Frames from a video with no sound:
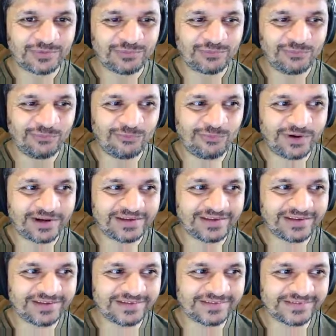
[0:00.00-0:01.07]
what
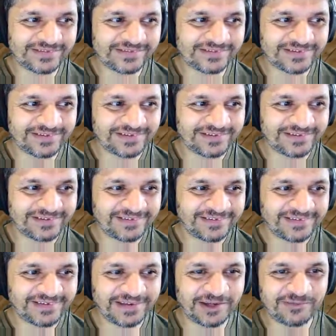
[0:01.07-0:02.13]
is
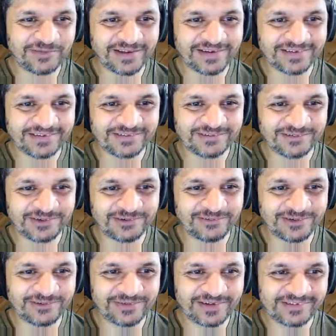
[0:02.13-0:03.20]
kinematics?
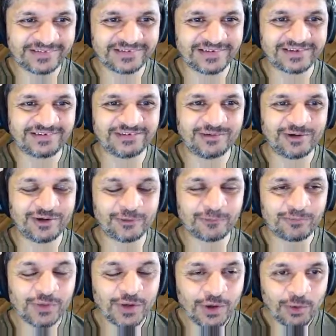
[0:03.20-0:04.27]
What is this lecture about?
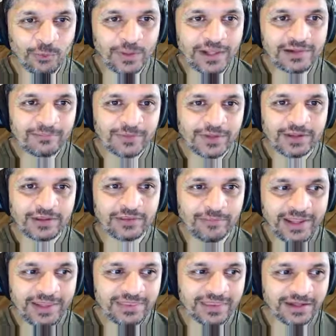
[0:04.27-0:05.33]
Well, the
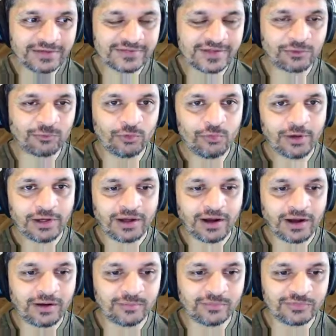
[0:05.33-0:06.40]
main thing is that robot
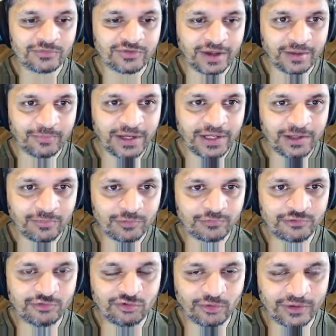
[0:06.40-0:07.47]
arms are made up of
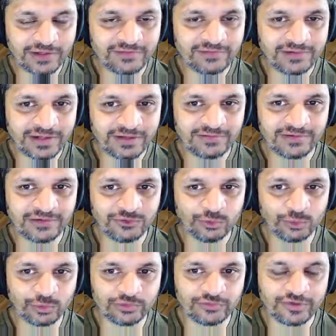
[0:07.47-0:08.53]
joints, links, and
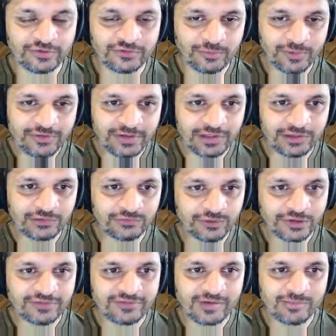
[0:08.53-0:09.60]
tools. So basically you've
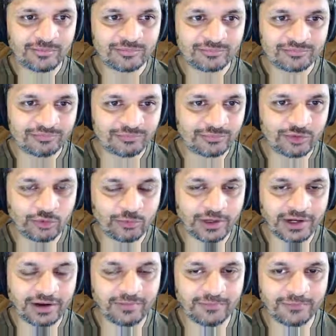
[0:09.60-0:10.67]
got some robot
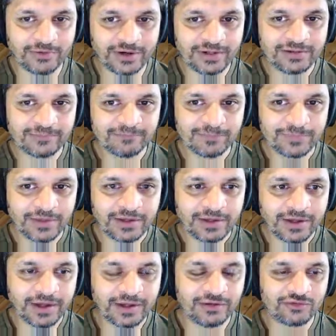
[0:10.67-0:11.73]
arm, right?
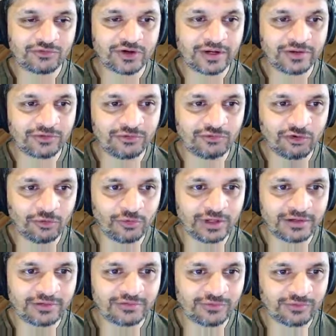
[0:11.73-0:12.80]
And you're trying to control
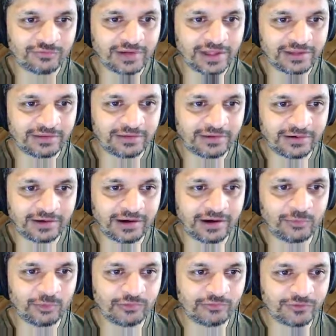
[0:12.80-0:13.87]
it, sort of like the
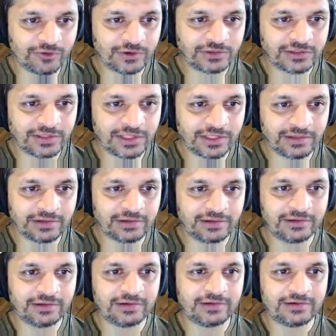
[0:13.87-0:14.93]
arm we've got in
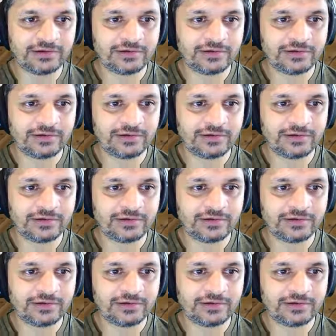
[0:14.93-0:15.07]
the